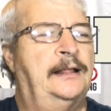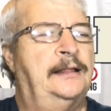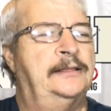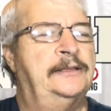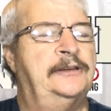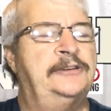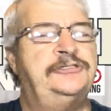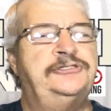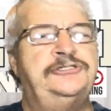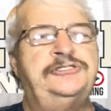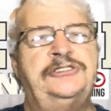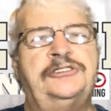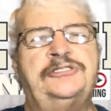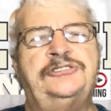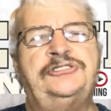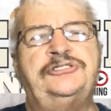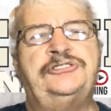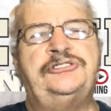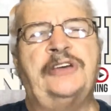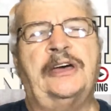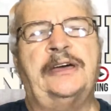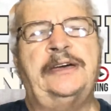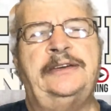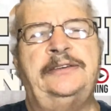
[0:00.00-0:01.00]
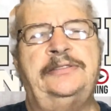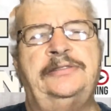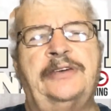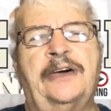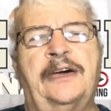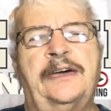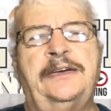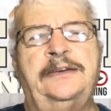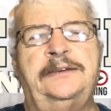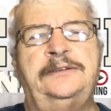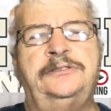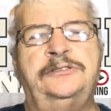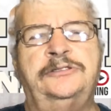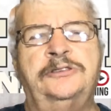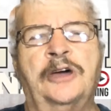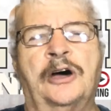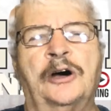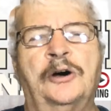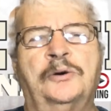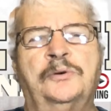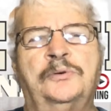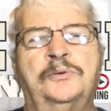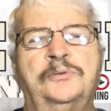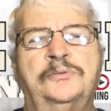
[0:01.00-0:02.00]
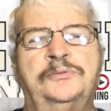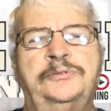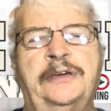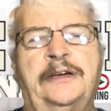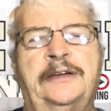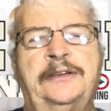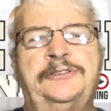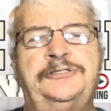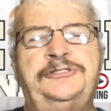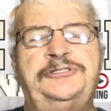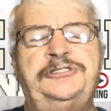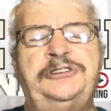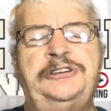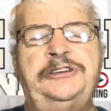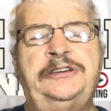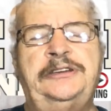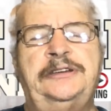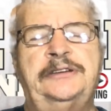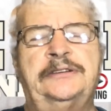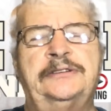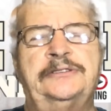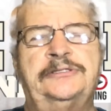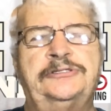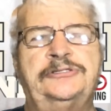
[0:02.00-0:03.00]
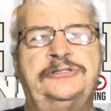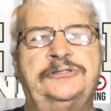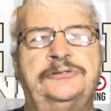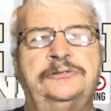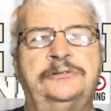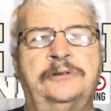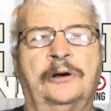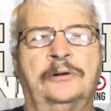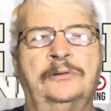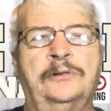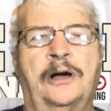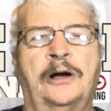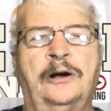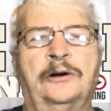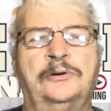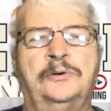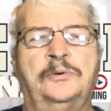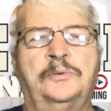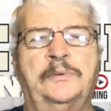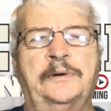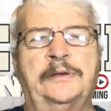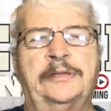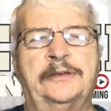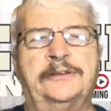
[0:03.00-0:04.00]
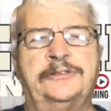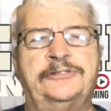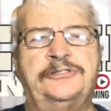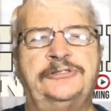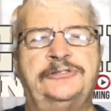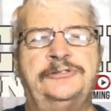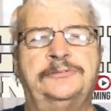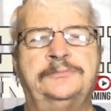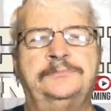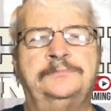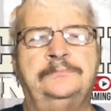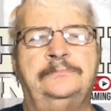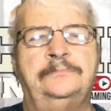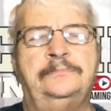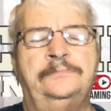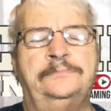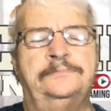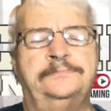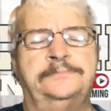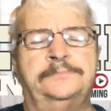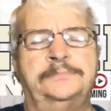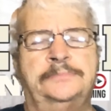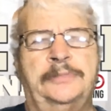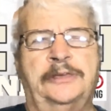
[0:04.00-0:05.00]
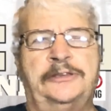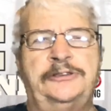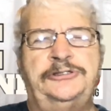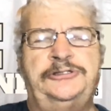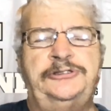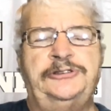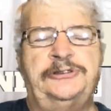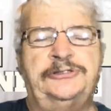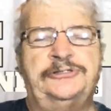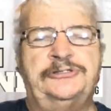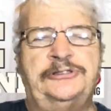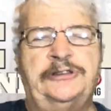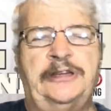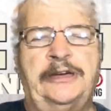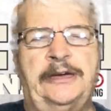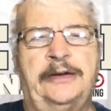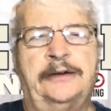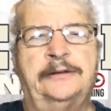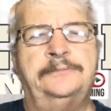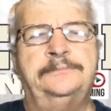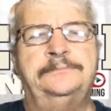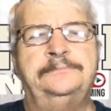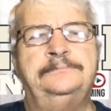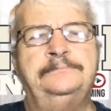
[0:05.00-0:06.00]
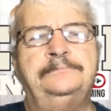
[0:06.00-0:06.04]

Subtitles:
let's just say they know that she is no longer with us, that she is dead.